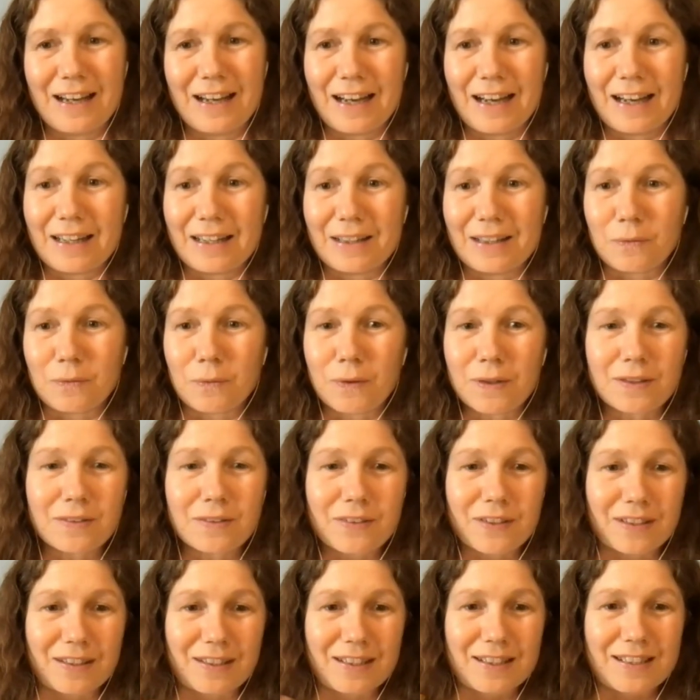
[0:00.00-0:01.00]
One
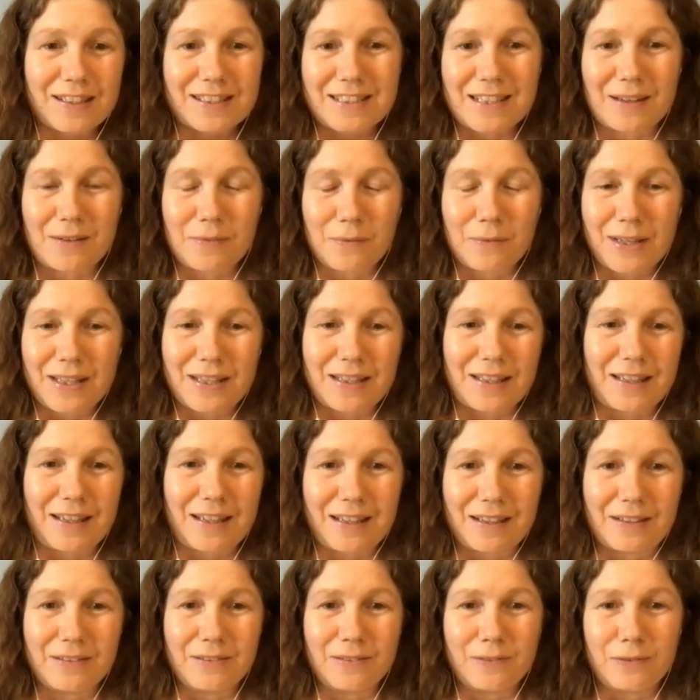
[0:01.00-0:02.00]
of the things that we
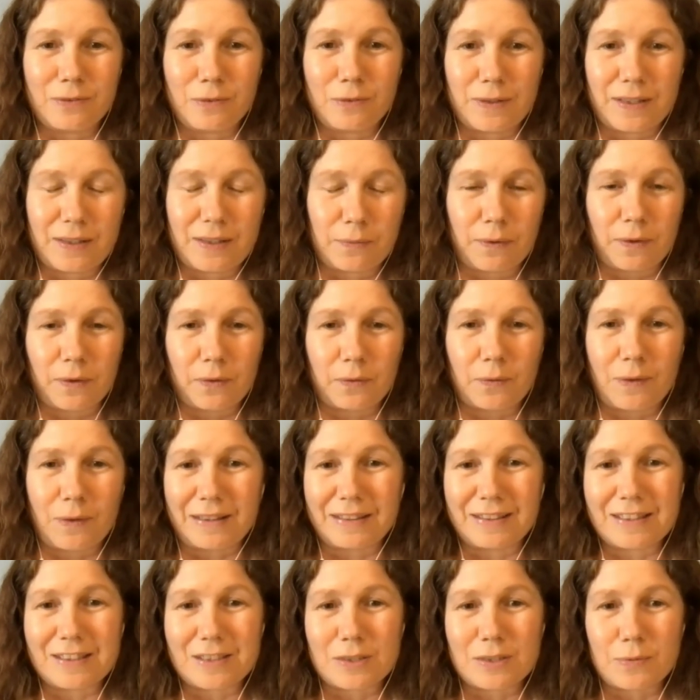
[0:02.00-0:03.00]
think of with World
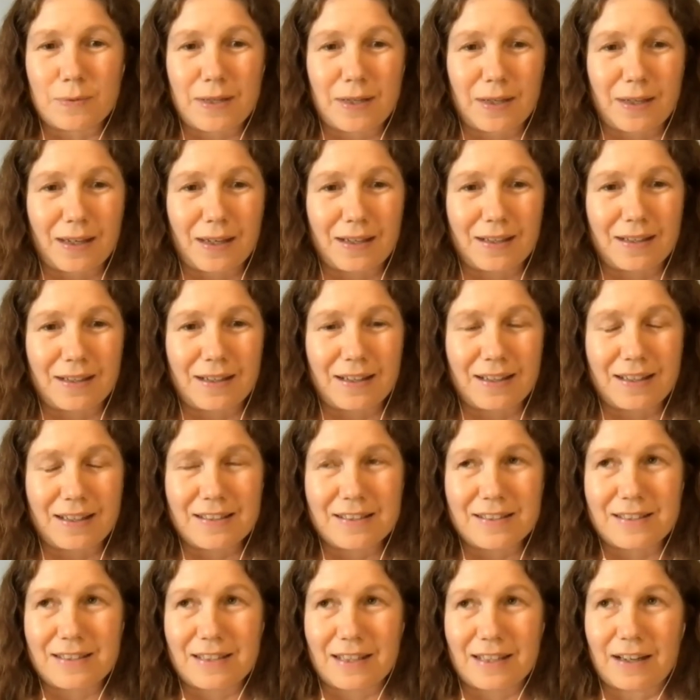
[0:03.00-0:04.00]
Wellness Weekend
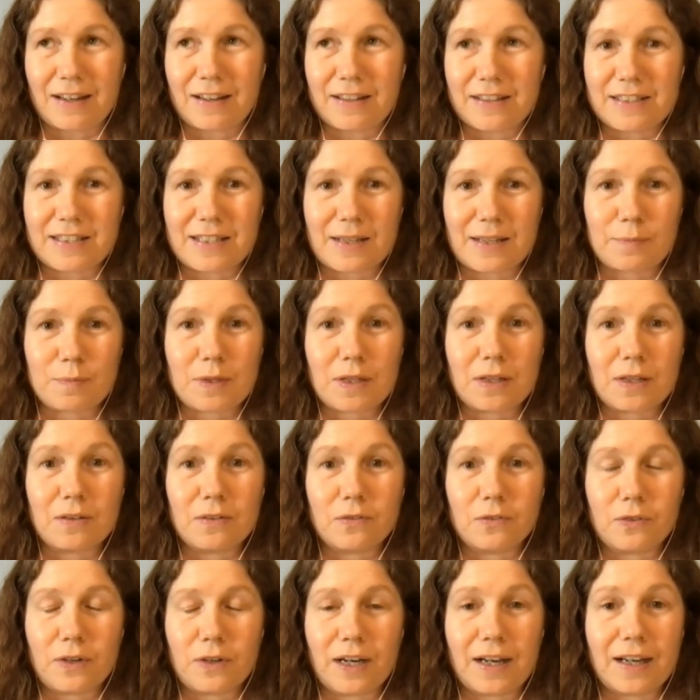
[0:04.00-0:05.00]
is the concept
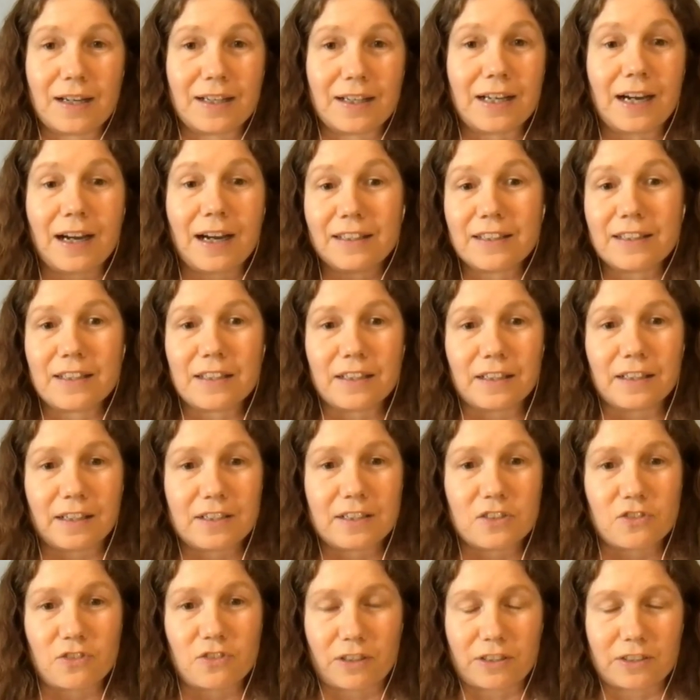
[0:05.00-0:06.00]
of Gandhian
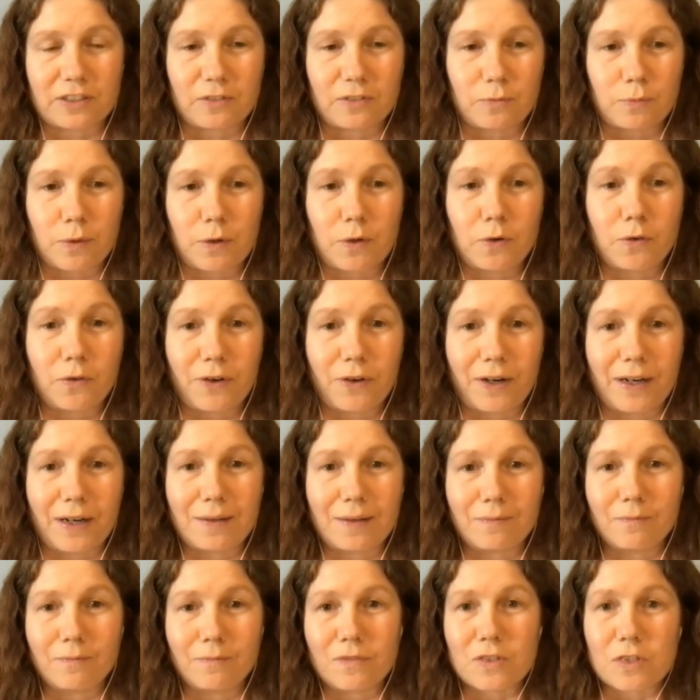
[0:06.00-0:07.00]
constructive
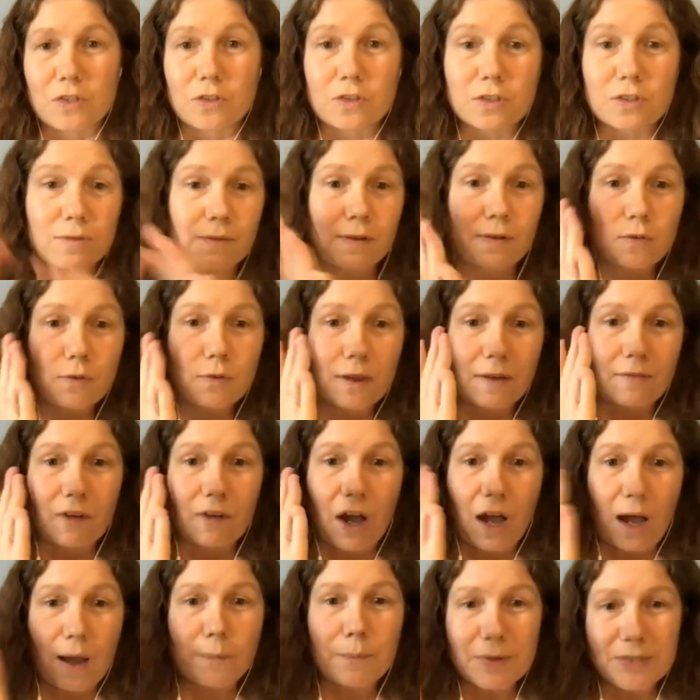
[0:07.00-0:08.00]
program. So sometimes we have
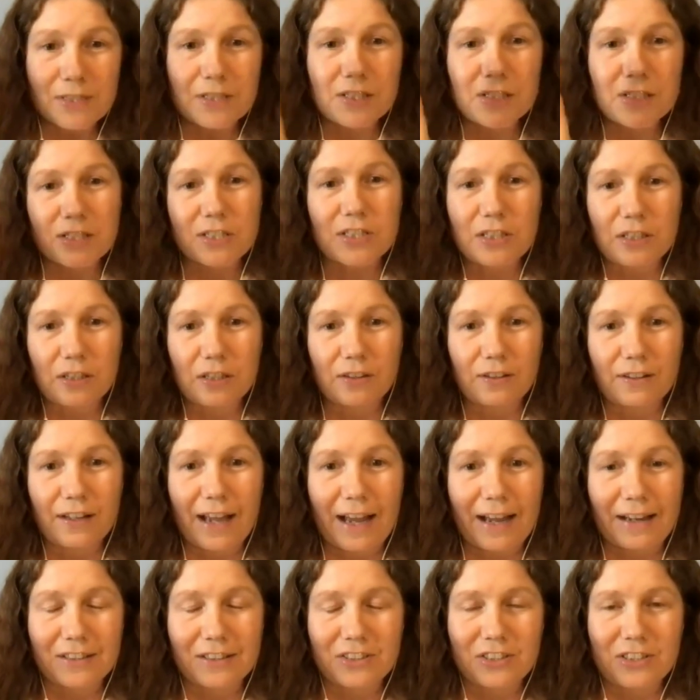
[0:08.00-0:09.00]
oppositional
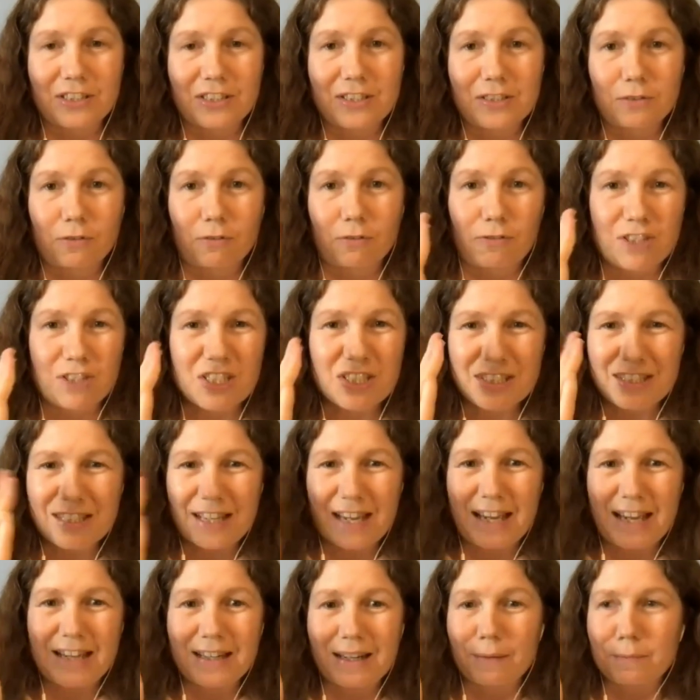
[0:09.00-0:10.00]
actions where we
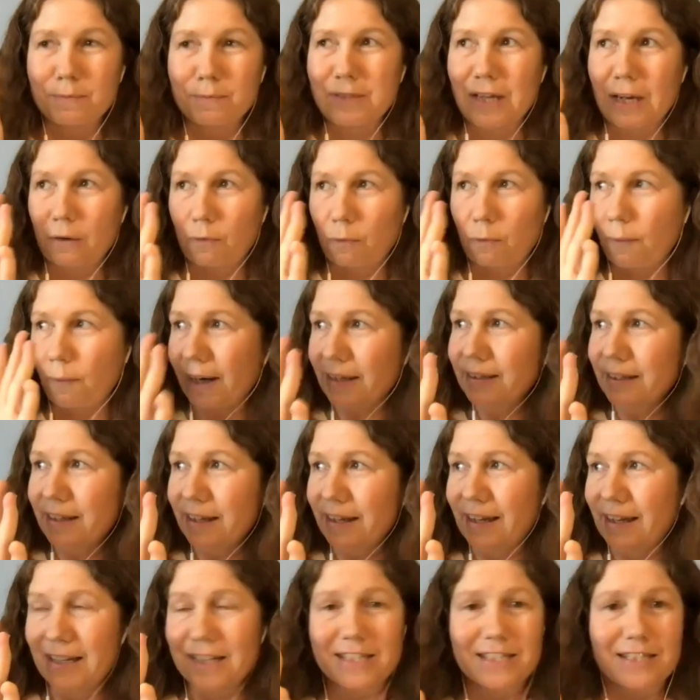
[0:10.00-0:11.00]
stand up
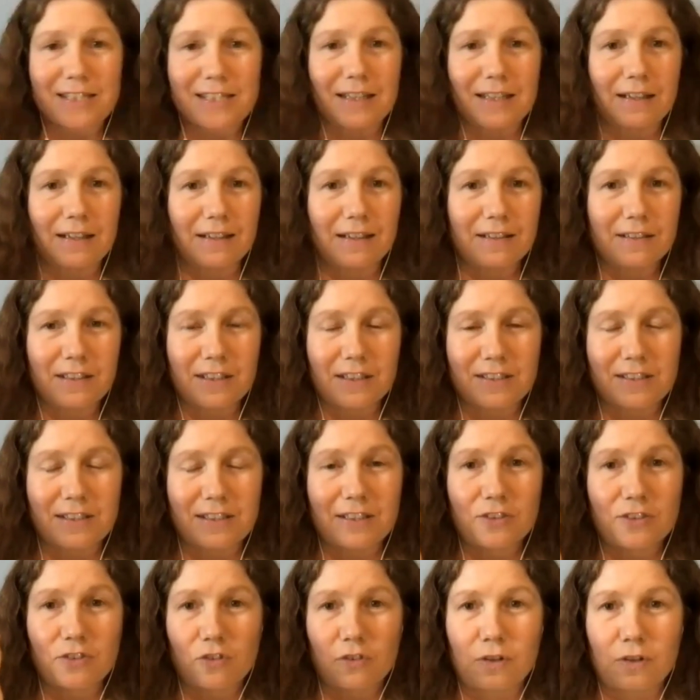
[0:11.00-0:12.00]
directly against an
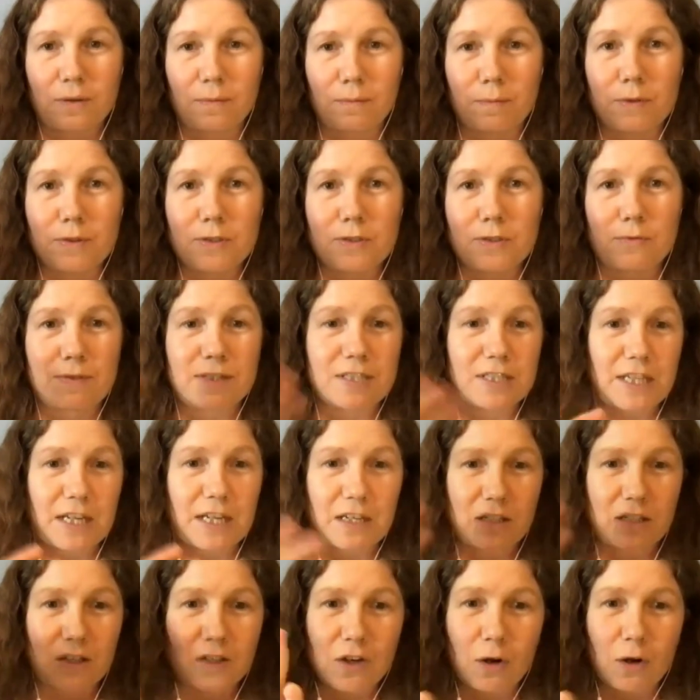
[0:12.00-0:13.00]
injustice or an abuse and we
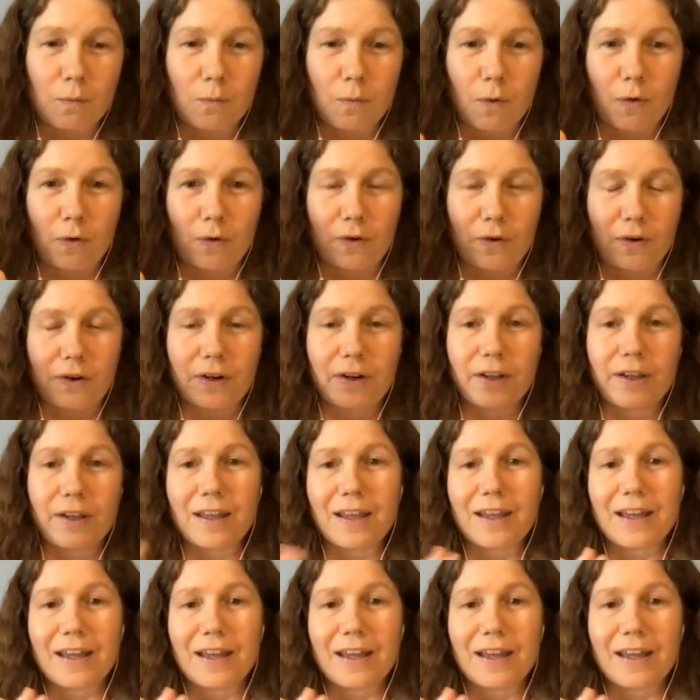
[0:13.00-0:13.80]
say no more.